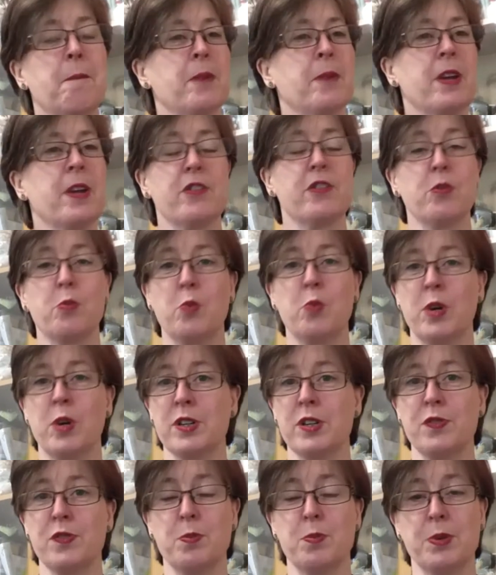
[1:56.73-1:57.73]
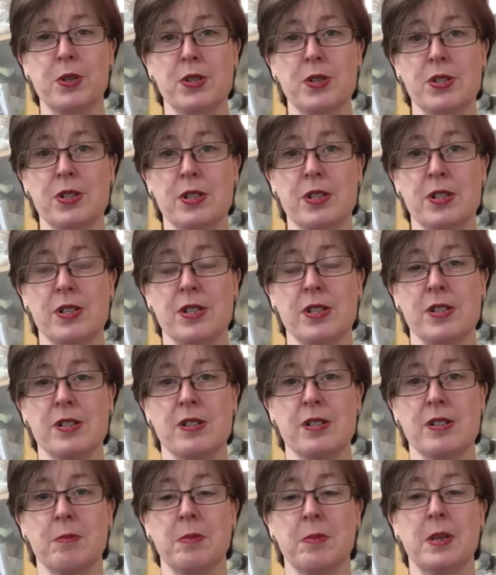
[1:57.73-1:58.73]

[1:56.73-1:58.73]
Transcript: It's a wonderful boost to the system.